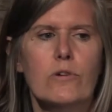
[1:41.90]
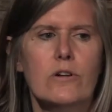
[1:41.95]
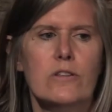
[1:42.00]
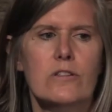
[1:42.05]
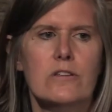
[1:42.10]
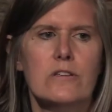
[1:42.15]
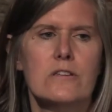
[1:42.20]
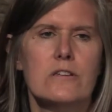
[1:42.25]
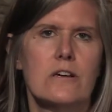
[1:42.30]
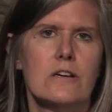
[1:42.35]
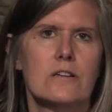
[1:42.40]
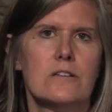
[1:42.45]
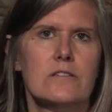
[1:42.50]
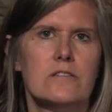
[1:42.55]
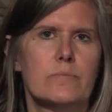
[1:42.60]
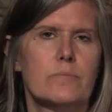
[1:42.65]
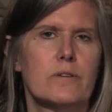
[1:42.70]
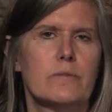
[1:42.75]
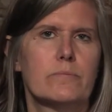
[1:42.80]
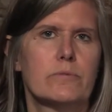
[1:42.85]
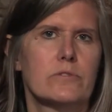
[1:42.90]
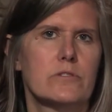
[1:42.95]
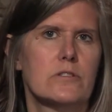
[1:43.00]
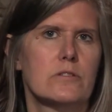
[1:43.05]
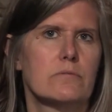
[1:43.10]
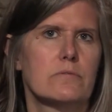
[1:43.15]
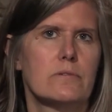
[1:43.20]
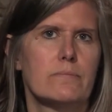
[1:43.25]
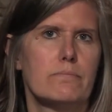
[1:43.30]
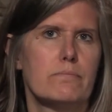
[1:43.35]
one of the youngest people
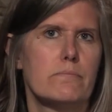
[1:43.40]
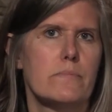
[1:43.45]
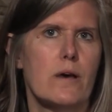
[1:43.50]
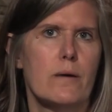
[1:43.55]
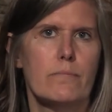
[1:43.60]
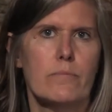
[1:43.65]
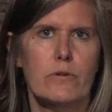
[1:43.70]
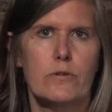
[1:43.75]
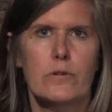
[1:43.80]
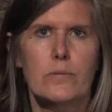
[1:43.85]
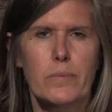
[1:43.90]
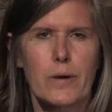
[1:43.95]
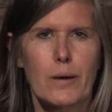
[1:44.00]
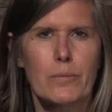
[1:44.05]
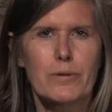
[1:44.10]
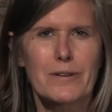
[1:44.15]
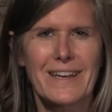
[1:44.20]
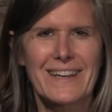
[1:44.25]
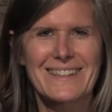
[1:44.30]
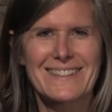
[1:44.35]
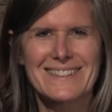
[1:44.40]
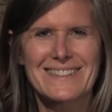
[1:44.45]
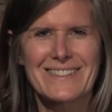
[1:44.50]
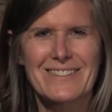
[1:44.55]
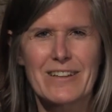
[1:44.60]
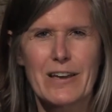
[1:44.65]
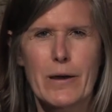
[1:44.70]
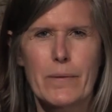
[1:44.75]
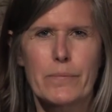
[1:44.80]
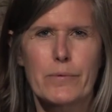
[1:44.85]
to remember the publication
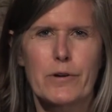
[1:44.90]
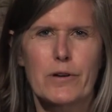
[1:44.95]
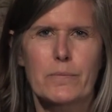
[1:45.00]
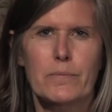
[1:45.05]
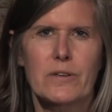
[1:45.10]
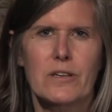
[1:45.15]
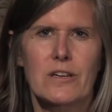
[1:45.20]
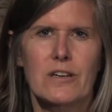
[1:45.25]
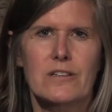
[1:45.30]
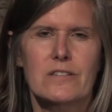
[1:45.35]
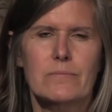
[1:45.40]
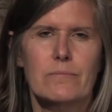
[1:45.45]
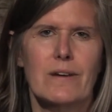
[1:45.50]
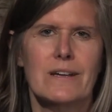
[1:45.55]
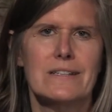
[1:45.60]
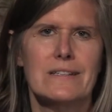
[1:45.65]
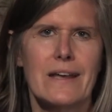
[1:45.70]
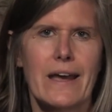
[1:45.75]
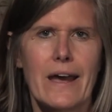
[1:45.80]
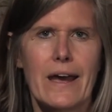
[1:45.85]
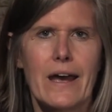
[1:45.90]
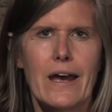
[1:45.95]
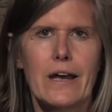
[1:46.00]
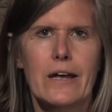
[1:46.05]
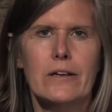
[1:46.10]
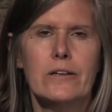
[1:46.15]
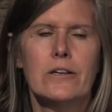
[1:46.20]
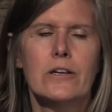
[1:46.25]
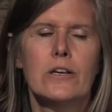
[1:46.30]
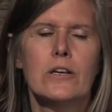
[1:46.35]
of that book because my
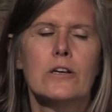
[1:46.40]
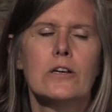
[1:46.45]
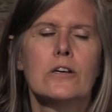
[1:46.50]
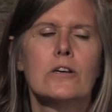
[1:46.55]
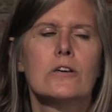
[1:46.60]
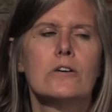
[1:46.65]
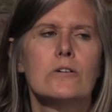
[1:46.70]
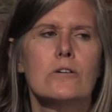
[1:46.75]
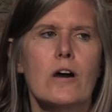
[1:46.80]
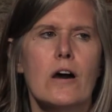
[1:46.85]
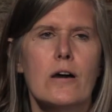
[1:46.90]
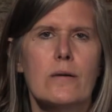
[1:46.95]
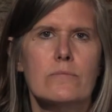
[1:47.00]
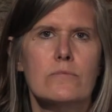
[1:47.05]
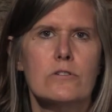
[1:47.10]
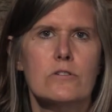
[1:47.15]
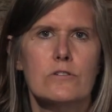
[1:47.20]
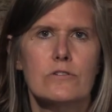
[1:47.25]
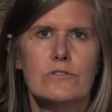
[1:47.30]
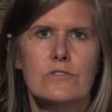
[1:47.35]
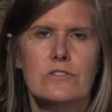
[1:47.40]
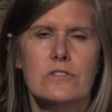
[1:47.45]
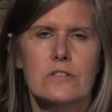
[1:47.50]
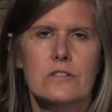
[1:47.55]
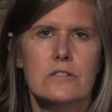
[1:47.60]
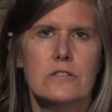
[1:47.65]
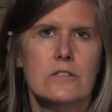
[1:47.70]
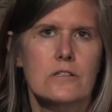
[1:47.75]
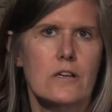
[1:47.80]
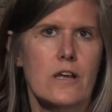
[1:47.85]
dad um, used
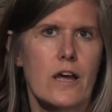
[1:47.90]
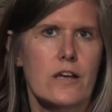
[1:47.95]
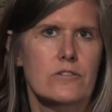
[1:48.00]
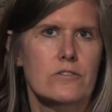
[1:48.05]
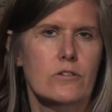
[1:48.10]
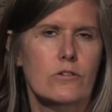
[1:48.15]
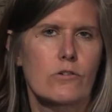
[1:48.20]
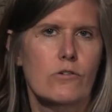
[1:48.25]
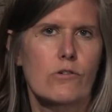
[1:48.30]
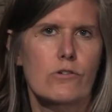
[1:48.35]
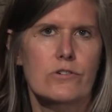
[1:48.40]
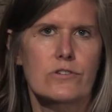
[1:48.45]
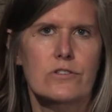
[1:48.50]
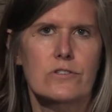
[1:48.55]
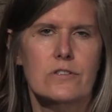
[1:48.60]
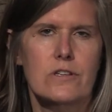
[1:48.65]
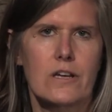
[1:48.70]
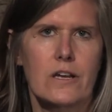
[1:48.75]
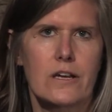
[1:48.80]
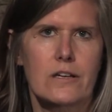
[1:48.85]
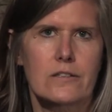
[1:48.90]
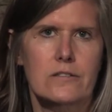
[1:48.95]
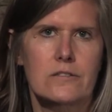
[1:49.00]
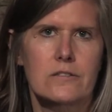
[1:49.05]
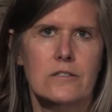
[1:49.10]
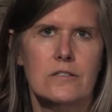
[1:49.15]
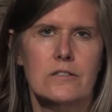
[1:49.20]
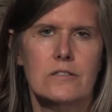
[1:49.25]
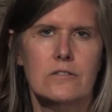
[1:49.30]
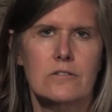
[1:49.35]
it as a course
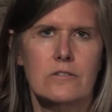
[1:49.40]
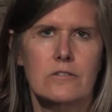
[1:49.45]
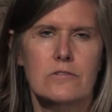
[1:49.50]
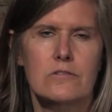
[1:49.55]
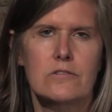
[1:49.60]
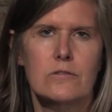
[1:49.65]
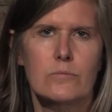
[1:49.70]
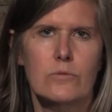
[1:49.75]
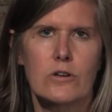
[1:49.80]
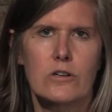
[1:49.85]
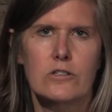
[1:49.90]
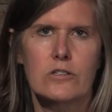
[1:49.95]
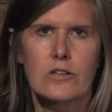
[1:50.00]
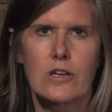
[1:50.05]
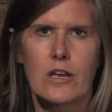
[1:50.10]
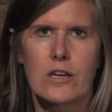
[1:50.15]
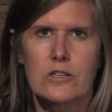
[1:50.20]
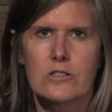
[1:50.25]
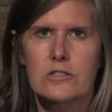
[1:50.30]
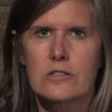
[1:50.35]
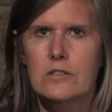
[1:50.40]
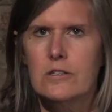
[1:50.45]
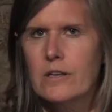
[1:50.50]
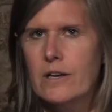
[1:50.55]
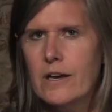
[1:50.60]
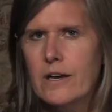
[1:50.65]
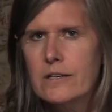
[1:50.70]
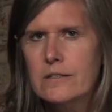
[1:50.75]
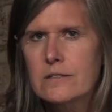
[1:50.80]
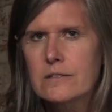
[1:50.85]
text in his consumer education
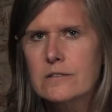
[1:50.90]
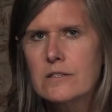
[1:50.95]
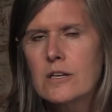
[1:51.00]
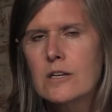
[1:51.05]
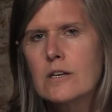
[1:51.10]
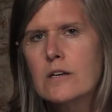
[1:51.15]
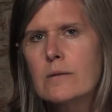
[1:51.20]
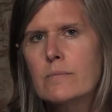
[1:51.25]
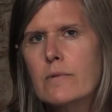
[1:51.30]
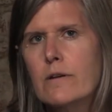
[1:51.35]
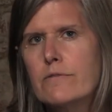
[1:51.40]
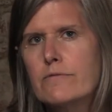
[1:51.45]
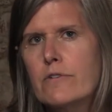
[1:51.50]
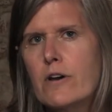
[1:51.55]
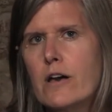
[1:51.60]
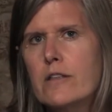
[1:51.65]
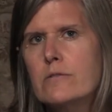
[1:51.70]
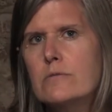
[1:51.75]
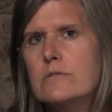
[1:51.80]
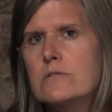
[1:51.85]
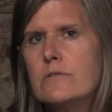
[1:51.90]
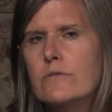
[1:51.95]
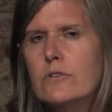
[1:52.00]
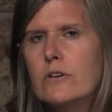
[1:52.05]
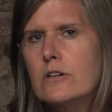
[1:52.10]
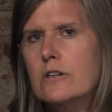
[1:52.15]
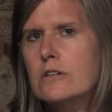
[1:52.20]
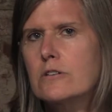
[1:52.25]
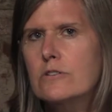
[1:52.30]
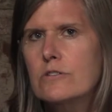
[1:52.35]
class. My father was a
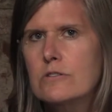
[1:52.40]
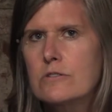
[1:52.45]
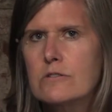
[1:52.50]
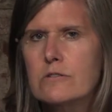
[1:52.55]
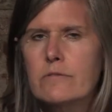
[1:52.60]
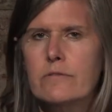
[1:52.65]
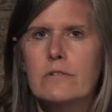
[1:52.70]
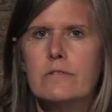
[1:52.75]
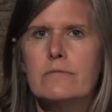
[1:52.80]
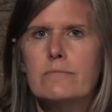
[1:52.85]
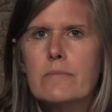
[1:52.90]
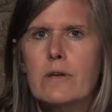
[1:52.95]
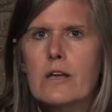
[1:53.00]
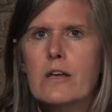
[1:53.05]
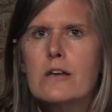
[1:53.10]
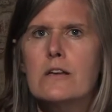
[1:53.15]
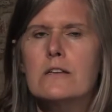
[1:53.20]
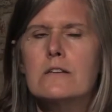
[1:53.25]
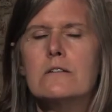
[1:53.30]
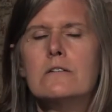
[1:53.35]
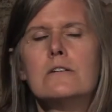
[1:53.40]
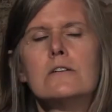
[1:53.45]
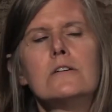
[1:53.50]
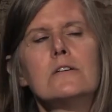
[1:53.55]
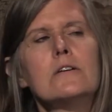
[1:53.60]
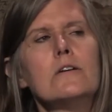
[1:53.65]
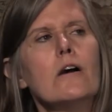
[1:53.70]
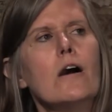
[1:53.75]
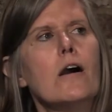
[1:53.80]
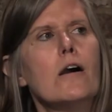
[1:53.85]
very conservative man
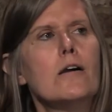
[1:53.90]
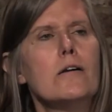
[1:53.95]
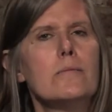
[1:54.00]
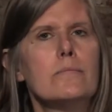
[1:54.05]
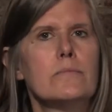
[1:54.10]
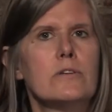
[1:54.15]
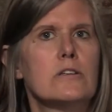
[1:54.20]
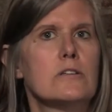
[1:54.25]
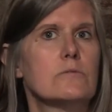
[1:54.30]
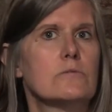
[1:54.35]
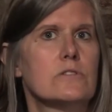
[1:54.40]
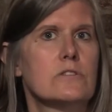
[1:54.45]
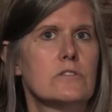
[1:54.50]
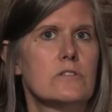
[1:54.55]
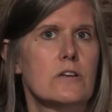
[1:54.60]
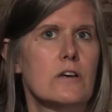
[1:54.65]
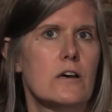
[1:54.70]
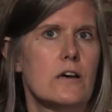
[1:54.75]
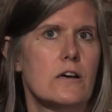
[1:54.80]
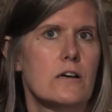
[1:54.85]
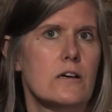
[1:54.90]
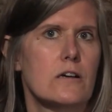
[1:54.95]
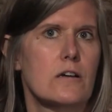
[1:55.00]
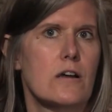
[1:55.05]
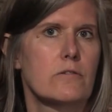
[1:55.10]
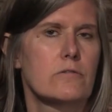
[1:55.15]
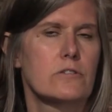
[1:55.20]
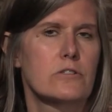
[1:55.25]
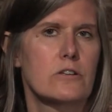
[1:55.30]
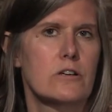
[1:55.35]
um, he was a, uh,
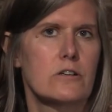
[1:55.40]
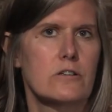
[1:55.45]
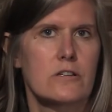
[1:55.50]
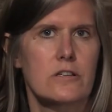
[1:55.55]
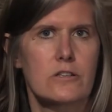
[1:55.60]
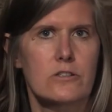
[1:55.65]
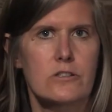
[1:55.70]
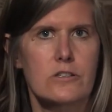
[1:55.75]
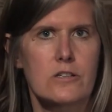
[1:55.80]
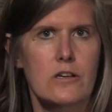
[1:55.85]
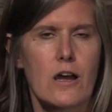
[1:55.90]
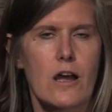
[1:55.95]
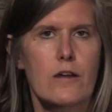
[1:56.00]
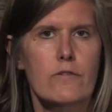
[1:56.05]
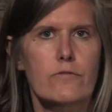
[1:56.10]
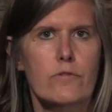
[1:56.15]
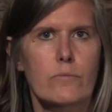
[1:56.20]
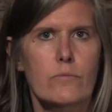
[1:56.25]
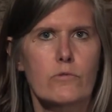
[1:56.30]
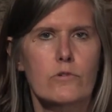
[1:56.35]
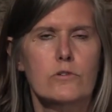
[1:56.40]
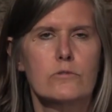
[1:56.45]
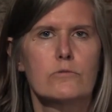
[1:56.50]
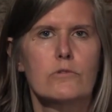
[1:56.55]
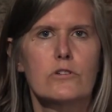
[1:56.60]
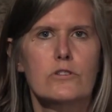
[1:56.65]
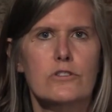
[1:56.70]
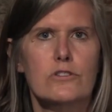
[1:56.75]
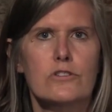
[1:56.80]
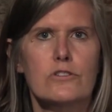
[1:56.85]
a returning GI from World
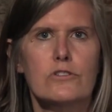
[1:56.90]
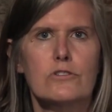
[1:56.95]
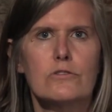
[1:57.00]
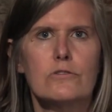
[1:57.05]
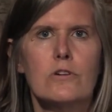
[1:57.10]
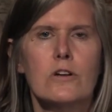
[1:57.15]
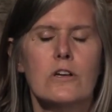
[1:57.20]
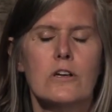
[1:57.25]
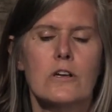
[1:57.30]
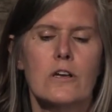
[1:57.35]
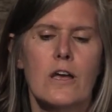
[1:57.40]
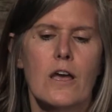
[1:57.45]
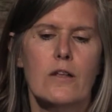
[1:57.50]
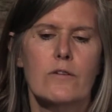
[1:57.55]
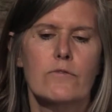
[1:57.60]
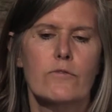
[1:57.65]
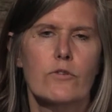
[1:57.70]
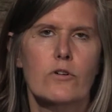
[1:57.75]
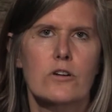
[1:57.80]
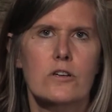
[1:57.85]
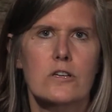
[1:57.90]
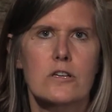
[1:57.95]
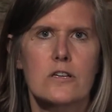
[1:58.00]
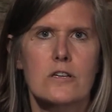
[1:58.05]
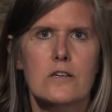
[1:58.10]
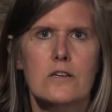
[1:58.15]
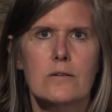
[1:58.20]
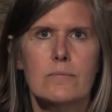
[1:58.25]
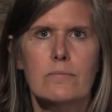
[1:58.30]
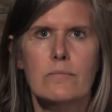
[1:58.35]
War II, and for
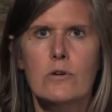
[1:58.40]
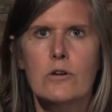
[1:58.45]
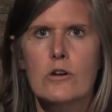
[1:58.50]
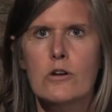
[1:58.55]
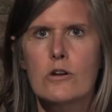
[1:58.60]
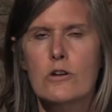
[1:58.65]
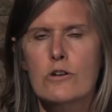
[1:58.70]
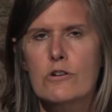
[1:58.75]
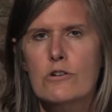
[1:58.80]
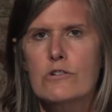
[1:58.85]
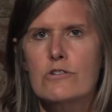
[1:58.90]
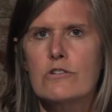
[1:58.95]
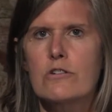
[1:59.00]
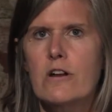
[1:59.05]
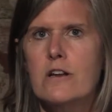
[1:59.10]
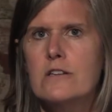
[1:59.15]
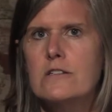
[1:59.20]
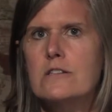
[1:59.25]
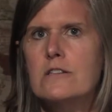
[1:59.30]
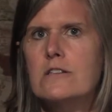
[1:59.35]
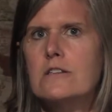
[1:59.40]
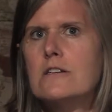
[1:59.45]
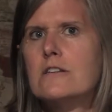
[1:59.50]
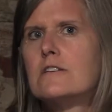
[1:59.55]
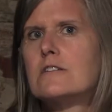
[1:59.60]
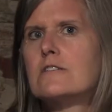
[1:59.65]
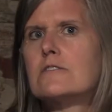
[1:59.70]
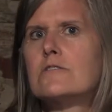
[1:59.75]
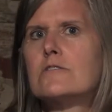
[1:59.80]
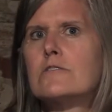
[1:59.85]
him, her
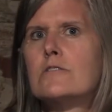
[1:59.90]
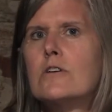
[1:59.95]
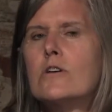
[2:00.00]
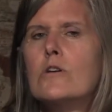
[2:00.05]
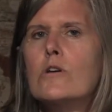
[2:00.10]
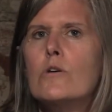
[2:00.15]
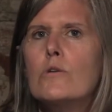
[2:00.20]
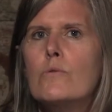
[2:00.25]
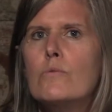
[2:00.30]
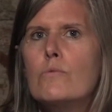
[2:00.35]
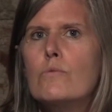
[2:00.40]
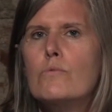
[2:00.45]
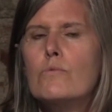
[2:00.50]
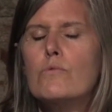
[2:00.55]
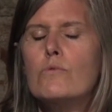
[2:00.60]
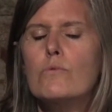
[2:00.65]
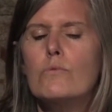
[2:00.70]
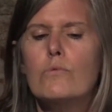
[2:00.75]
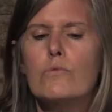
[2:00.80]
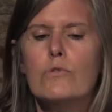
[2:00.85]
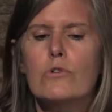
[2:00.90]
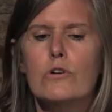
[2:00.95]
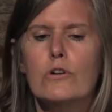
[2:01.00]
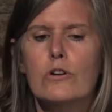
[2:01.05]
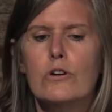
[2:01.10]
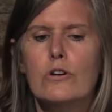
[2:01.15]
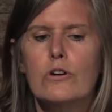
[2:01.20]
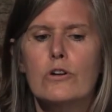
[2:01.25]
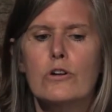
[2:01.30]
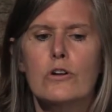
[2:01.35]
ideas
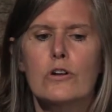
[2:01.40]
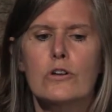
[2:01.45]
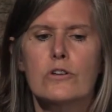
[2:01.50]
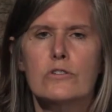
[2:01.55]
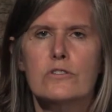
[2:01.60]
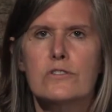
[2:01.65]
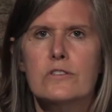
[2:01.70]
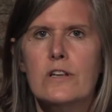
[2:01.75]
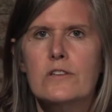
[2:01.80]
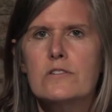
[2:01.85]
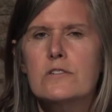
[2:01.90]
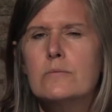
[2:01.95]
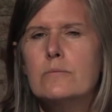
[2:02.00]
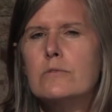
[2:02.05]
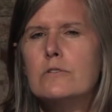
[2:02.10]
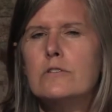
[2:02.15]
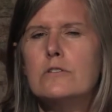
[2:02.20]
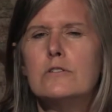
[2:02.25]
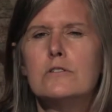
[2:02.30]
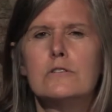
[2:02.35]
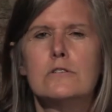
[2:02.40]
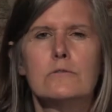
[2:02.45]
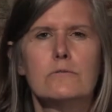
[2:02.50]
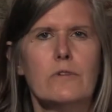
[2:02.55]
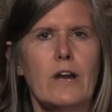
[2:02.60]
were sensible,